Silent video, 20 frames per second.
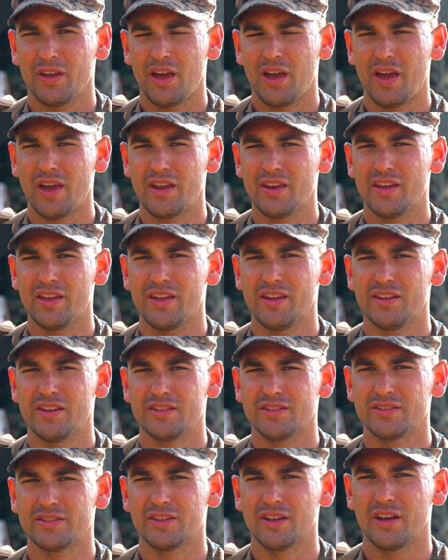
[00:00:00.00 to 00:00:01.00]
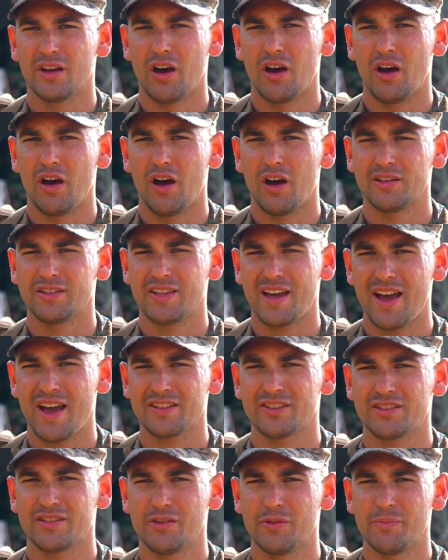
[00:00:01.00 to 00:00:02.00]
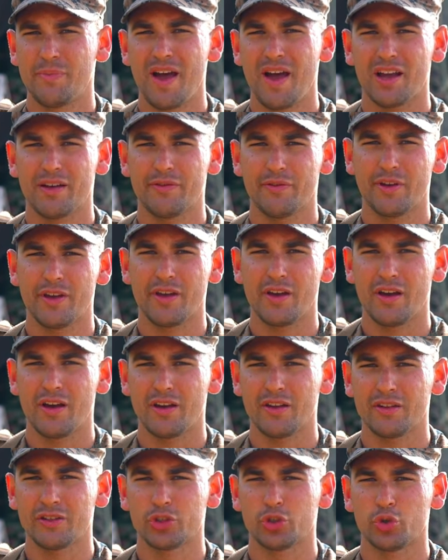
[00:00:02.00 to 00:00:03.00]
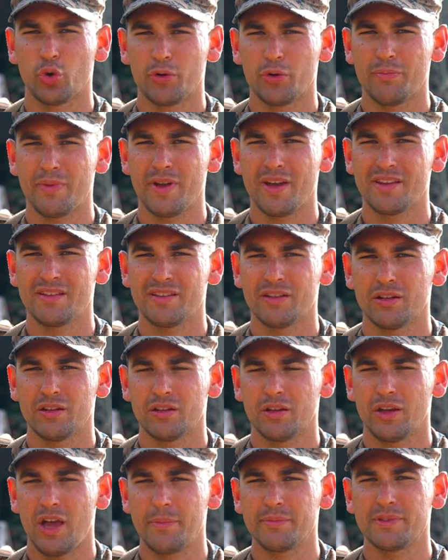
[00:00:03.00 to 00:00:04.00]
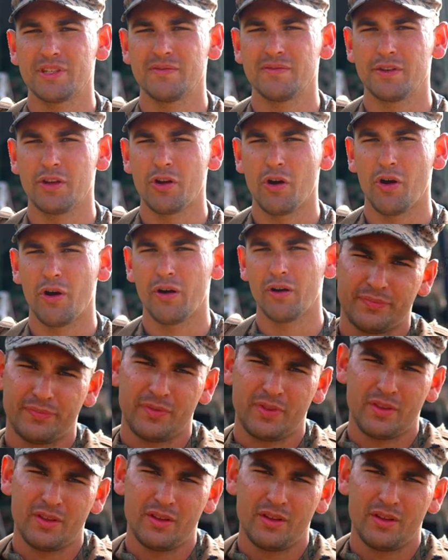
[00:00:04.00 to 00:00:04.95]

and it is attached to the back of a uh, short bed MTVR.